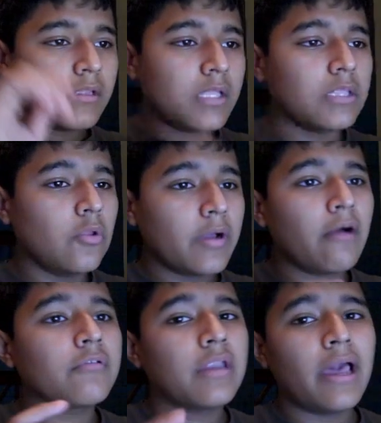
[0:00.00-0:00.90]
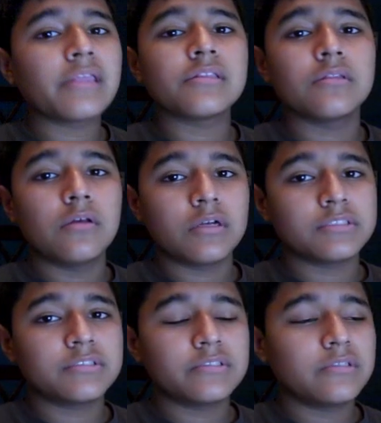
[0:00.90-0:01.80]
and look how nice it
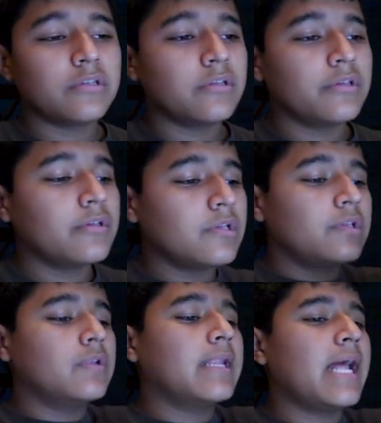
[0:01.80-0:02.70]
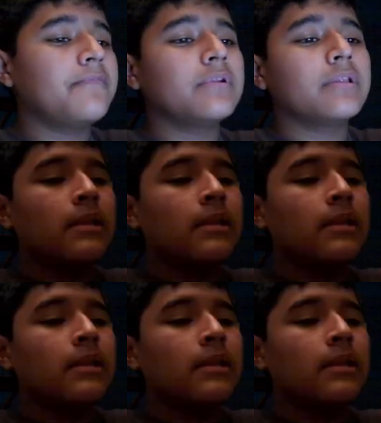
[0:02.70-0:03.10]
looks. You can have a,